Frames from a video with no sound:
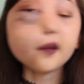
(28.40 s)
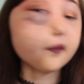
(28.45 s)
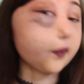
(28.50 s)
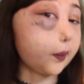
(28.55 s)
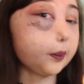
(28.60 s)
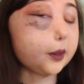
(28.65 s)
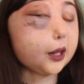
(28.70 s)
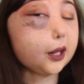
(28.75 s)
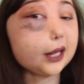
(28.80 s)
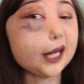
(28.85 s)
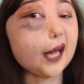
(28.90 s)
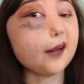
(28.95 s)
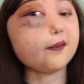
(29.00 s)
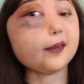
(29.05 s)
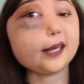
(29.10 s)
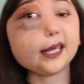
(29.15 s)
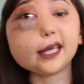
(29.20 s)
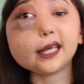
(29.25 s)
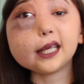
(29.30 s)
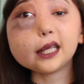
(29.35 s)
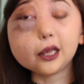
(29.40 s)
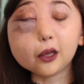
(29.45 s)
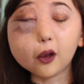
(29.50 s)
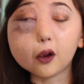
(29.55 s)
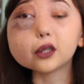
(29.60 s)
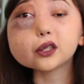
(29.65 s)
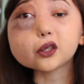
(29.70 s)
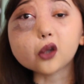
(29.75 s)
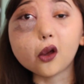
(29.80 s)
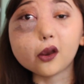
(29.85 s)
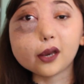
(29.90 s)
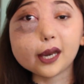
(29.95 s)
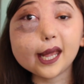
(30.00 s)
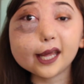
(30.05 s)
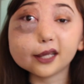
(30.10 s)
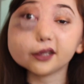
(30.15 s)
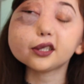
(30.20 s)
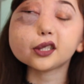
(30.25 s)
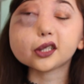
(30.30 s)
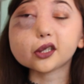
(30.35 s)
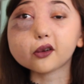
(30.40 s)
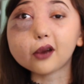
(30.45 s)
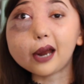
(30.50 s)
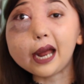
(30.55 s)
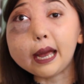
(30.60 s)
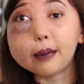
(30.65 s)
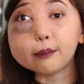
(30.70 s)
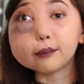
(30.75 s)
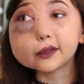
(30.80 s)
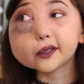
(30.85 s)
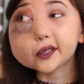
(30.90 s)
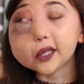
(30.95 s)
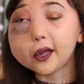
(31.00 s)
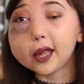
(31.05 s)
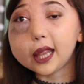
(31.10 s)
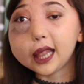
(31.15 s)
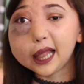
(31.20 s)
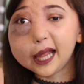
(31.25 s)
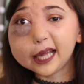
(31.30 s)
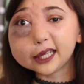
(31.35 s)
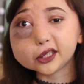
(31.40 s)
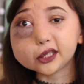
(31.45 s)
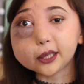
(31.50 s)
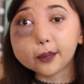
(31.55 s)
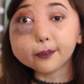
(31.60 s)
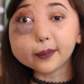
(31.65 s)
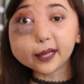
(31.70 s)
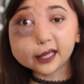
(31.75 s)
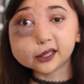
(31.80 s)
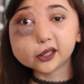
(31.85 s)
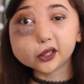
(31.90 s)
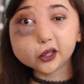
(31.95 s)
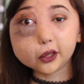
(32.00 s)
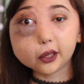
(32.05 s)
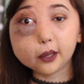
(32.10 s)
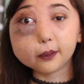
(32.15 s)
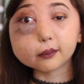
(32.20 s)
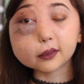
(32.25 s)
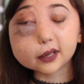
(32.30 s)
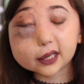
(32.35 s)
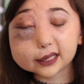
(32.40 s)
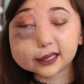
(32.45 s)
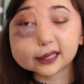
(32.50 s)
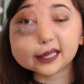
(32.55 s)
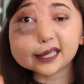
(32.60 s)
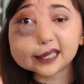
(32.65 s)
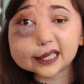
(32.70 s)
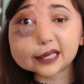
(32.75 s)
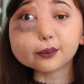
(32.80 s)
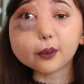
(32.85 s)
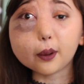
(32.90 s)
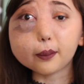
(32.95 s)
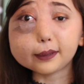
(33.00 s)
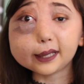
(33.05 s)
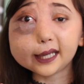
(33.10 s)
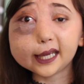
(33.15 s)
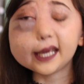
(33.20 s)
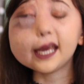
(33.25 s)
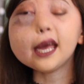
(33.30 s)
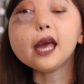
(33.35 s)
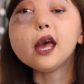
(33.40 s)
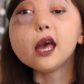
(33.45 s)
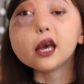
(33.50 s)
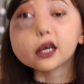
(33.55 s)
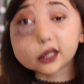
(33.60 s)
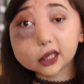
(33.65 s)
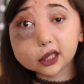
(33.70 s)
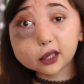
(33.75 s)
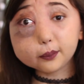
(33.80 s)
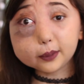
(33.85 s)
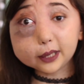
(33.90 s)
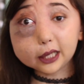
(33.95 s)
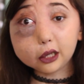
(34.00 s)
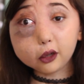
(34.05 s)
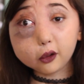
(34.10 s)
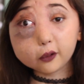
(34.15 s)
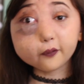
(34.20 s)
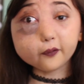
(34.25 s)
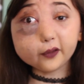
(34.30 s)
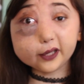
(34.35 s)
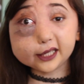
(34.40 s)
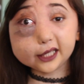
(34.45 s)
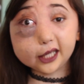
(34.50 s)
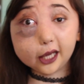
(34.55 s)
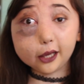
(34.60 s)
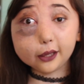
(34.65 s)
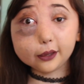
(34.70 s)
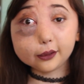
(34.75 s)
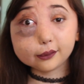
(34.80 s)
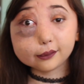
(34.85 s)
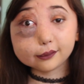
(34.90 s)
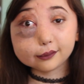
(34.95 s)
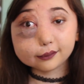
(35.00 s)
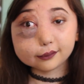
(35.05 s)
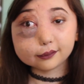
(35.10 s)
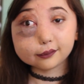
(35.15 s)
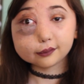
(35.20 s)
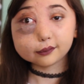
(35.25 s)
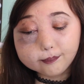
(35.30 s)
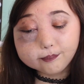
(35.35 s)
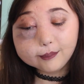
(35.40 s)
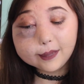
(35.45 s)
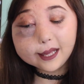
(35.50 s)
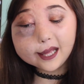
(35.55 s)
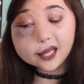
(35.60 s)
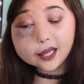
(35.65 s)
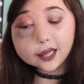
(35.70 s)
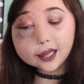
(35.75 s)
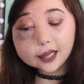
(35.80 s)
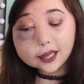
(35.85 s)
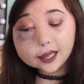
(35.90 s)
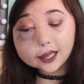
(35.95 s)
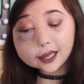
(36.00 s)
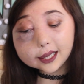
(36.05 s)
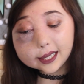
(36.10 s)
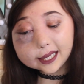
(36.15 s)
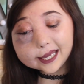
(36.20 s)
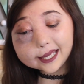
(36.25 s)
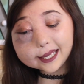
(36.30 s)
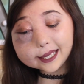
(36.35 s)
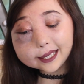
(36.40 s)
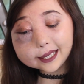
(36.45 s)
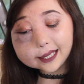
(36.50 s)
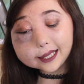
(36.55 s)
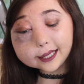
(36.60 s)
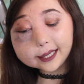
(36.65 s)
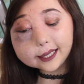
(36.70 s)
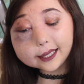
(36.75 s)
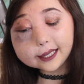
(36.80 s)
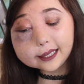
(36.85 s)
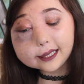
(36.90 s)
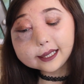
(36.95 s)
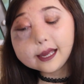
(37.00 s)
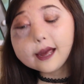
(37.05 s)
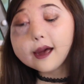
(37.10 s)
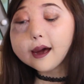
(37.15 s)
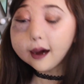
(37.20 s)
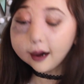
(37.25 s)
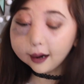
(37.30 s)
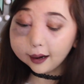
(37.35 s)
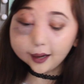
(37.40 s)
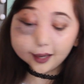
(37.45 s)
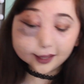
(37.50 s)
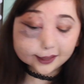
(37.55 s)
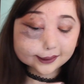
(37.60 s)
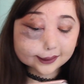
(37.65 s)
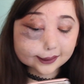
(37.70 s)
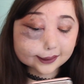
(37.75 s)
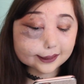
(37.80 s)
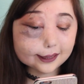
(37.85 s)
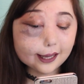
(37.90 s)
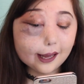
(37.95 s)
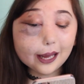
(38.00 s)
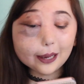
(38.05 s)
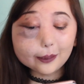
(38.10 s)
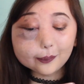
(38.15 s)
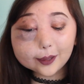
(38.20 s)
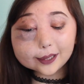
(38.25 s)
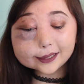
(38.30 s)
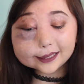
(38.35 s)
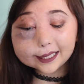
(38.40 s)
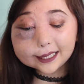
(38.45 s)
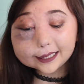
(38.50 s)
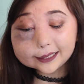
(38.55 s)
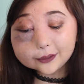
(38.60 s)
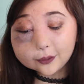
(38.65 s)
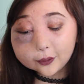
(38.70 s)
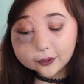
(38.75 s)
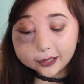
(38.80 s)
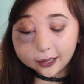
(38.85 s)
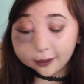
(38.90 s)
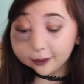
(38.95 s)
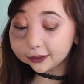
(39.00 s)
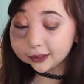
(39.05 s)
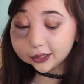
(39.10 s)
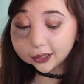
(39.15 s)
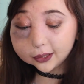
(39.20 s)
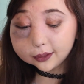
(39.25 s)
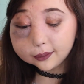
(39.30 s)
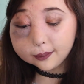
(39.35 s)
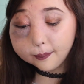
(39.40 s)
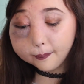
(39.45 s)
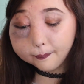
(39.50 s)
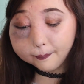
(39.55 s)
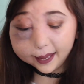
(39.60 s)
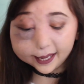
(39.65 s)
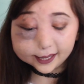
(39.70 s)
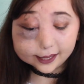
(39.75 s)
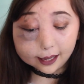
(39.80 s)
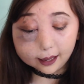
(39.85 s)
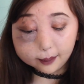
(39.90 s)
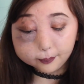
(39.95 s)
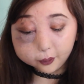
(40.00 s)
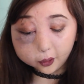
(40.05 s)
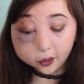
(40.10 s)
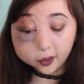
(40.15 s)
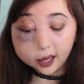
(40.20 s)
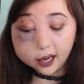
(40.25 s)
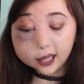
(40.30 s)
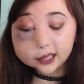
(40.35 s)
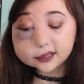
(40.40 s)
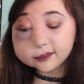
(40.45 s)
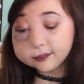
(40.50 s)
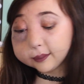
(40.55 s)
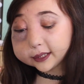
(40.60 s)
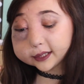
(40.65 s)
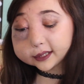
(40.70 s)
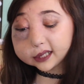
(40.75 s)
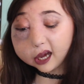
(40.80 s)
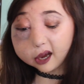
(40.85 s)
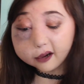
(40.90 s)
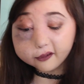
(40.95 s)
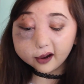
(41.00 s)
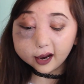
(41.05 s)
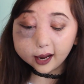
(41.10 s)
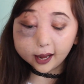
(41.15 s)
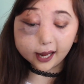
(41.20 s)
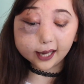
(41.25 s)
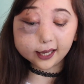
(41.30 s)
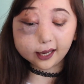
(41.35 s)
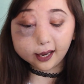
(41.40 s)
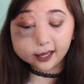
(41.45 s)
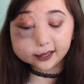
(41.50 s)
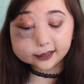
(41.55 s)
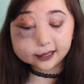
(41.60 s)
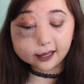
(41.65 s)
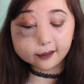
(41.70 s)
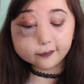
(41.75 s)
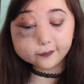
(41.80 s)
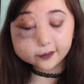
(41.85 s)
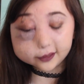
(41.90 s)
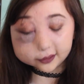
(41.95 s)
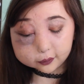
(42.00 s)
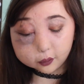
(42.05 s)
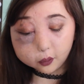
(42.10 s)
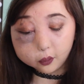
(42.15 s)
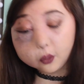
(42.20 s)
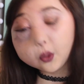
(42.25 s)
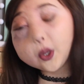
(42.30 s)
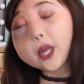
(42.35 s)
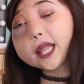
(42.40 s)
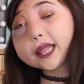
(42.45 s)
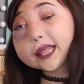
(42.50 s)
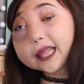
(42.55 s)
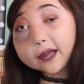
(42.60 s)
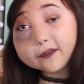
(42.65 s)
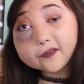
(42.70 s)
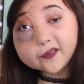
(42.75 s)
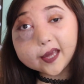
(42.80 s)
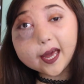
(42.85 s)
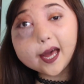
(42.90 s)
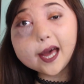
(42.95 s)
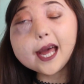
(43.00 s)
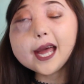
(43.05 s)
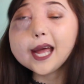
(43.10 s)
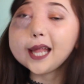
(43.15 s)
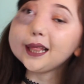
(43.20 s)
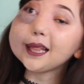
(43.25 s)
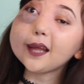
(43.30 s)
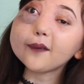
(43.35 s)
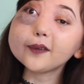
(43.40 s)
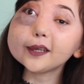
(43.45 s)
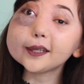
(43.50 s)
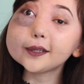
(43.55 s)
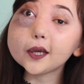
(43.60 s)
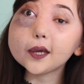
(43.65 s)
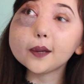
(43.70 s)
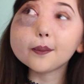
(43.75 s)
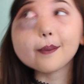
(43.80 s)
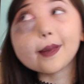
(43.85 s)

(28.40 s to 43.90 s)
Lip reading: from you lovely lot on Instagram, so let's jump into them because this is probably going to be a long video. Millie asks, what is your go-to makeup product, mascara, highlighter for school? Love ya, love you too,